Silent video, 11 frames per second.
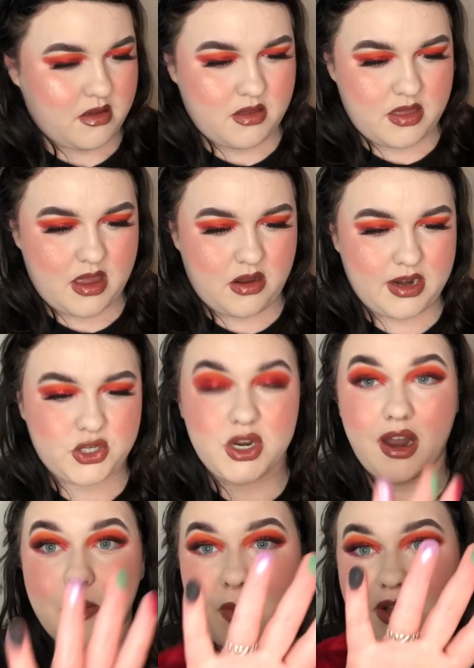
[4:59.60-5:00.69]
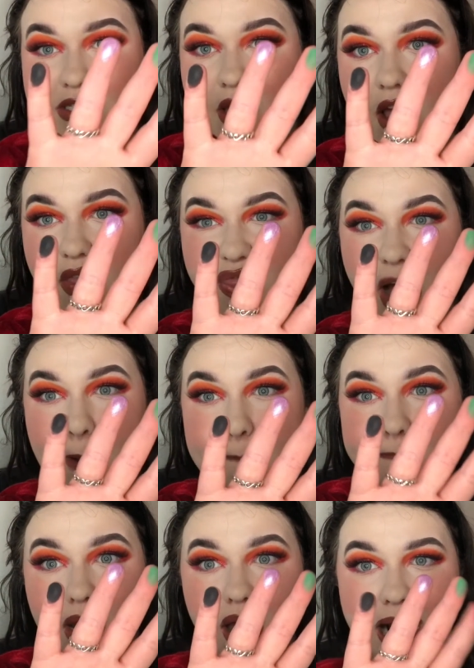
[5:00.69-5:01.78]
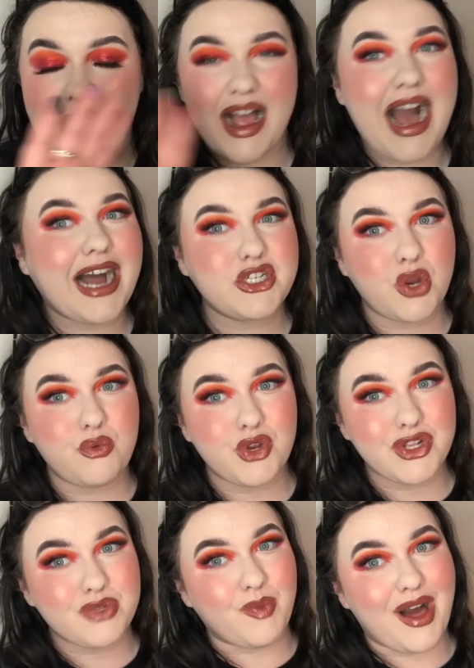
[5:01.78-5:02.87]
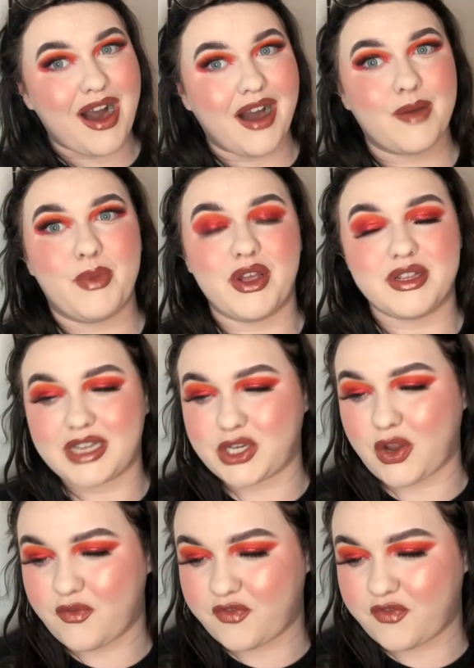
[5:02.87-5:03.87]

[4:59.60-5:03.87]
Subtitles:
They are literally like butter. That black, I don't use black because I don't